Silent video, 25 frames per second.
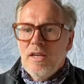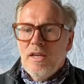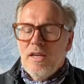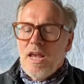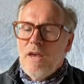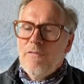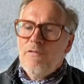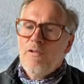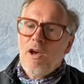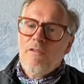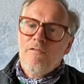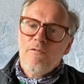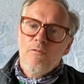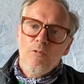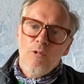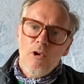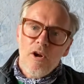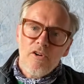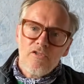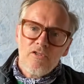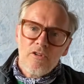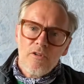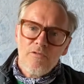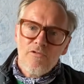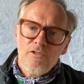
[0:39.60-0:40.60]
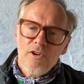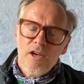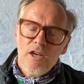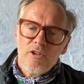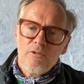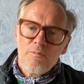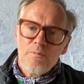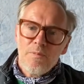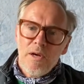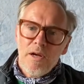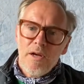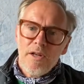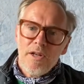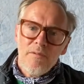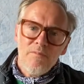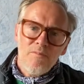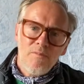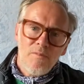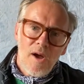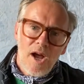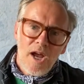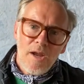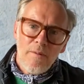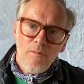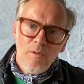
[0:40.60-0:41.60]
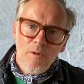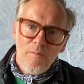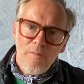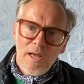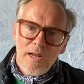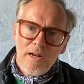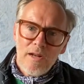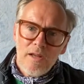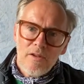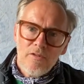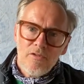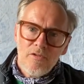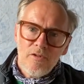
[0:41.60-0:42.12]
If you haven't watched the first part, it might be better